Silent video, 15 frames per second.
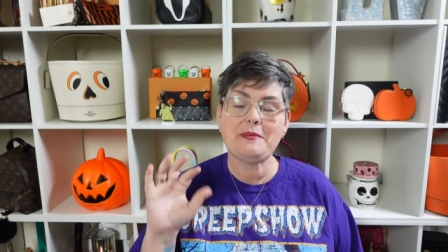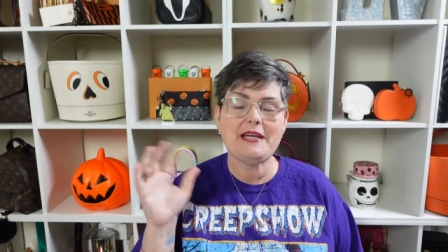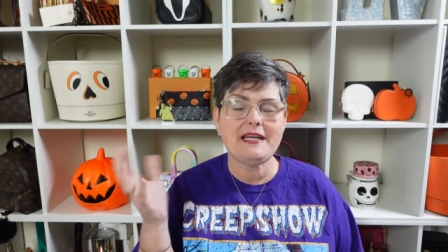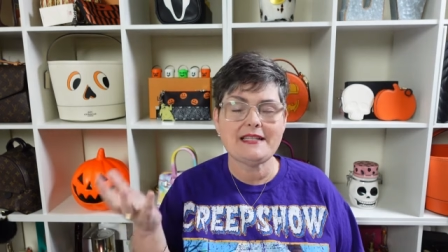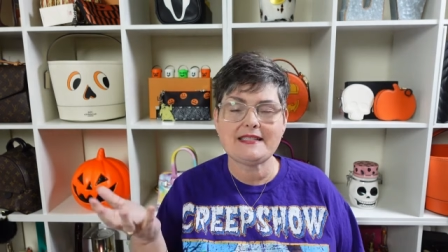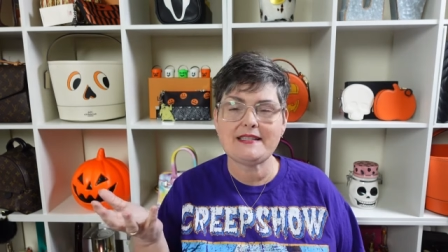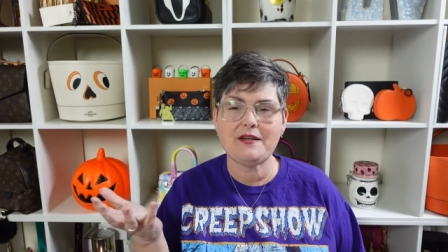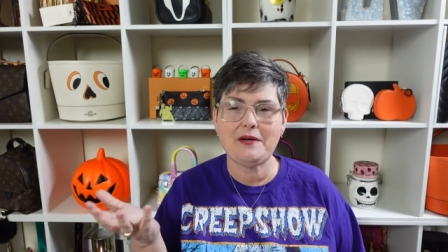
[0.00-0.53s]

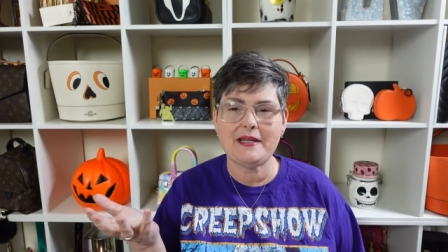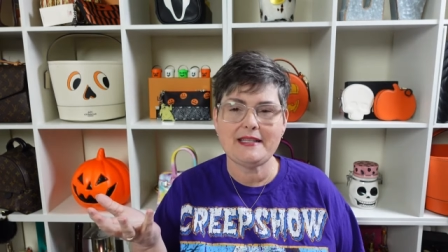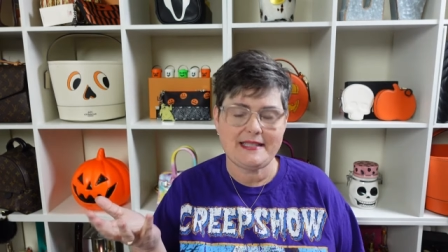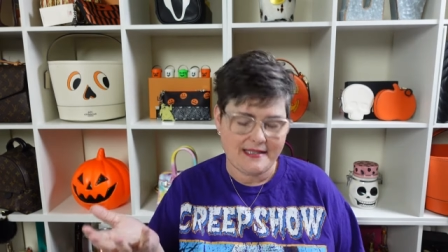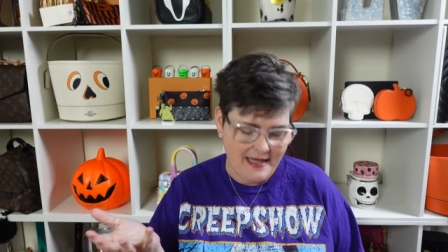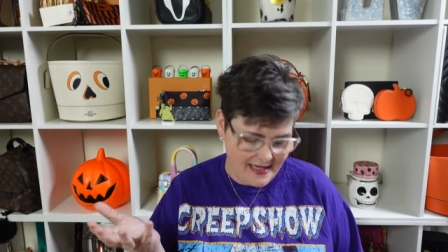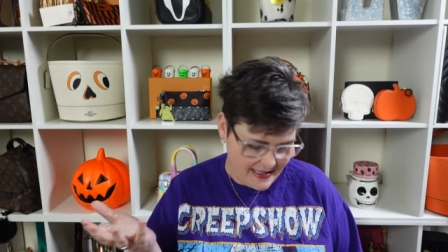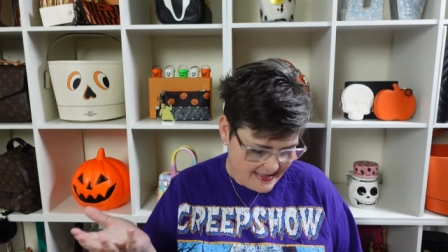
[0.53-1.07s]

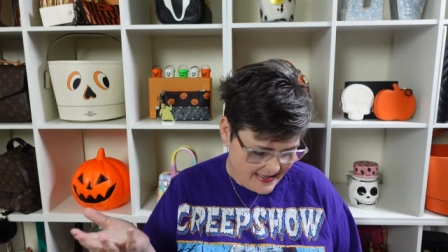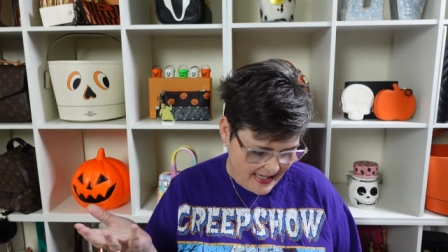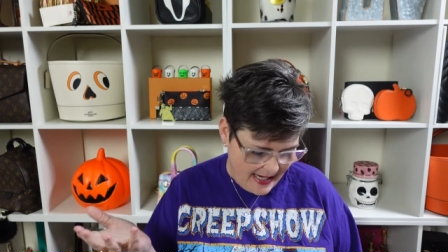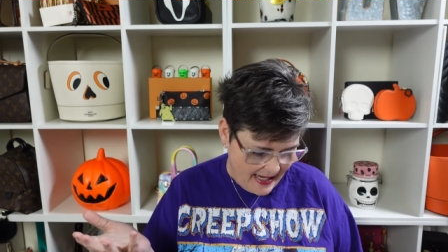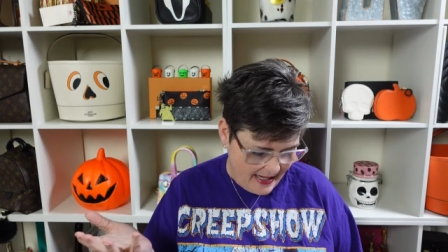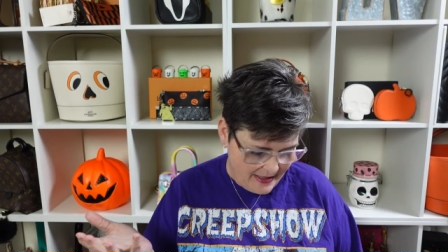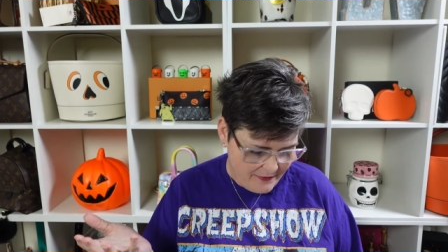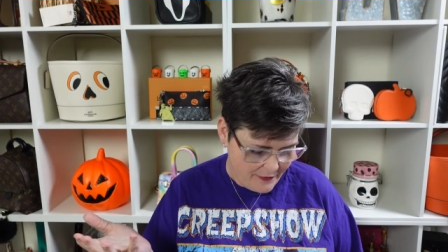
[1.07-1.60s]
it's like a
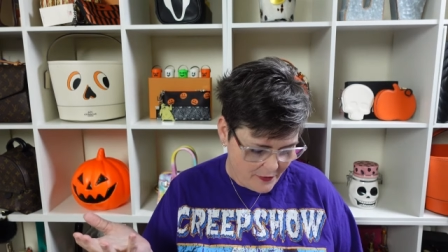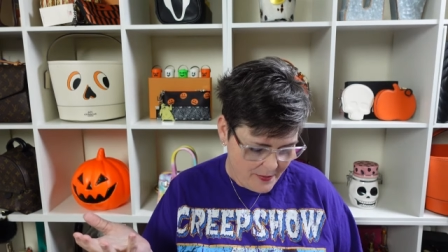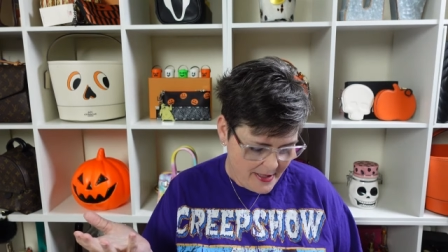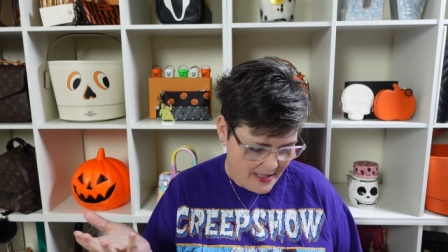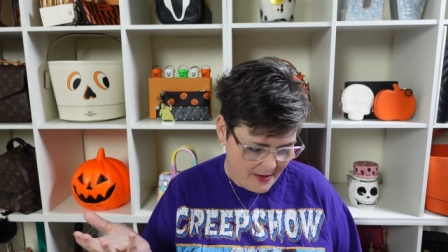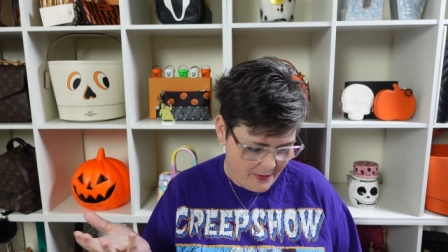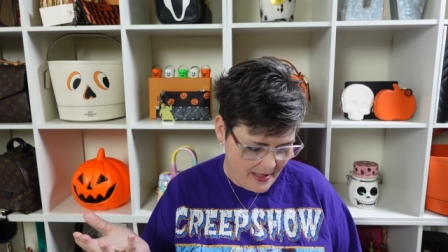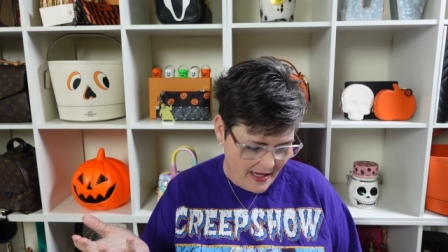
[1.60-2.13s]
tie for
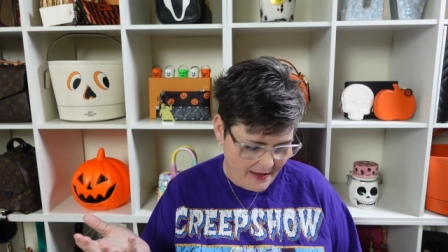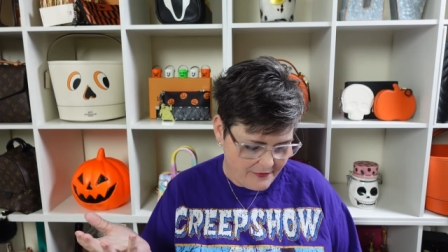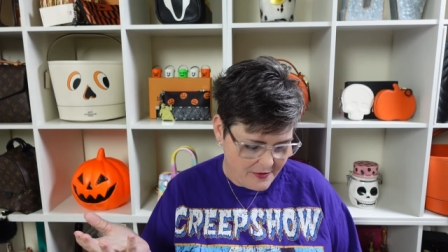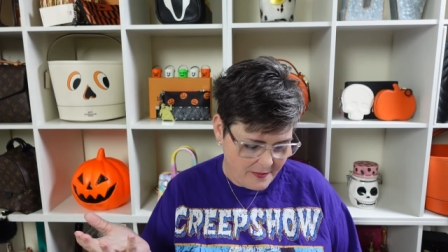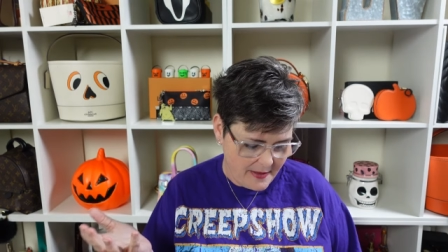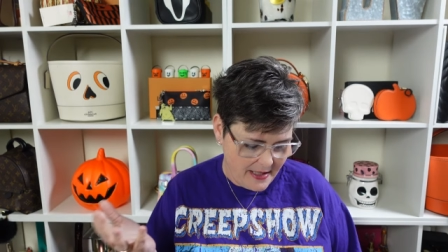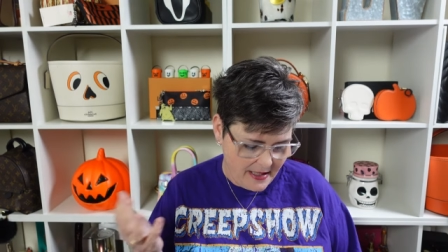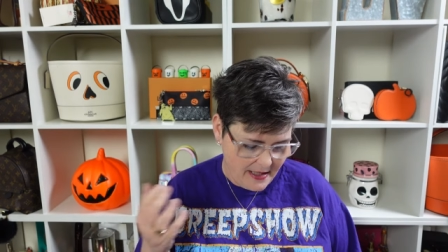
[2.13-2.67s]
me. It would have
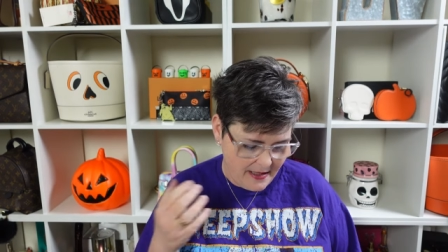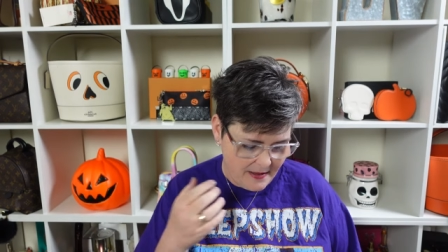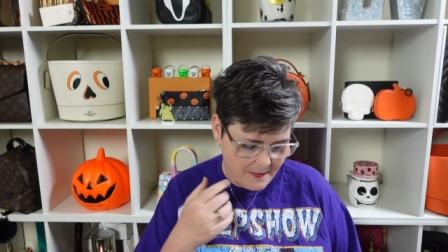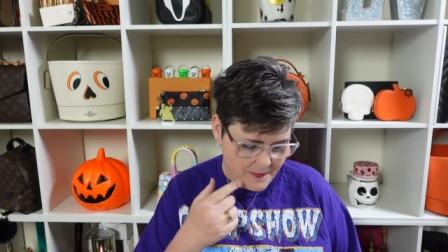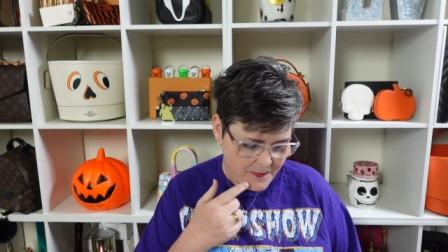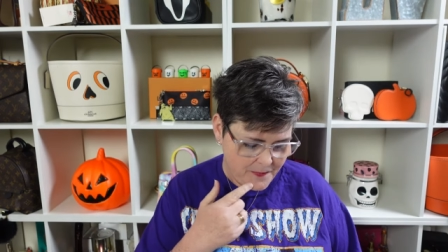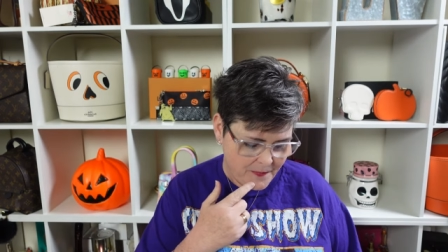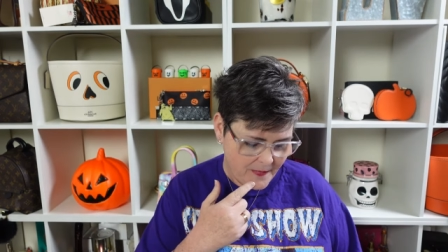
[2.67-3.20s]
to be
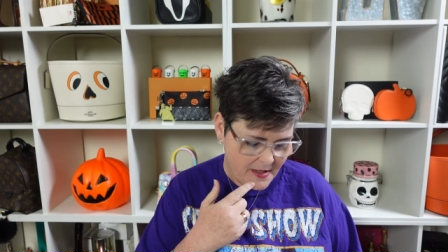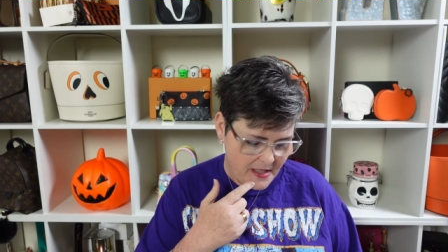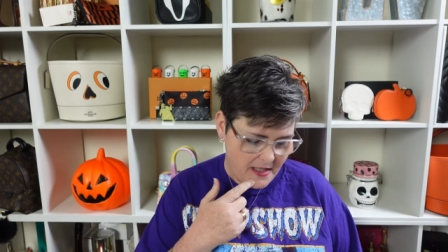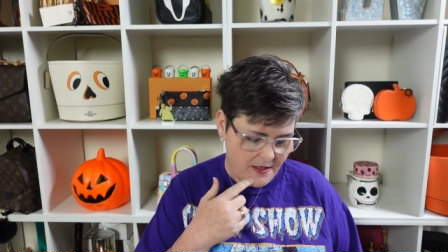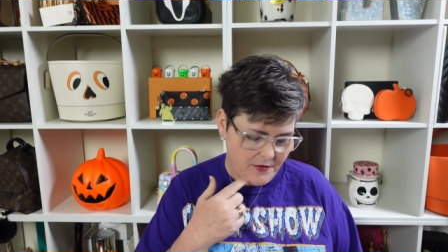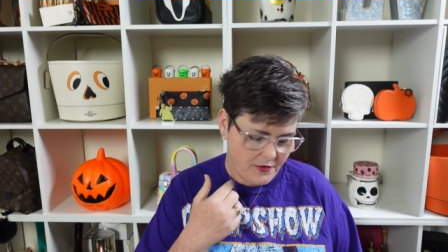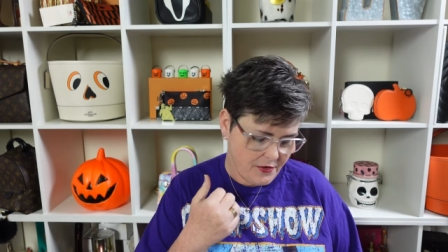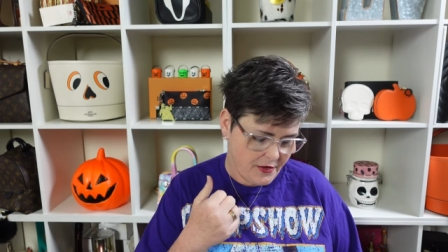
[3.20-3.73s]

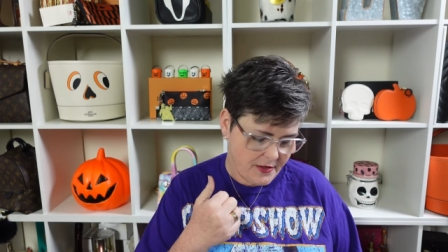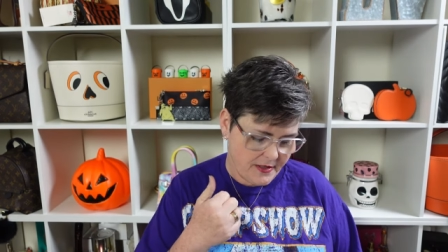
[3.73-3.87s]
either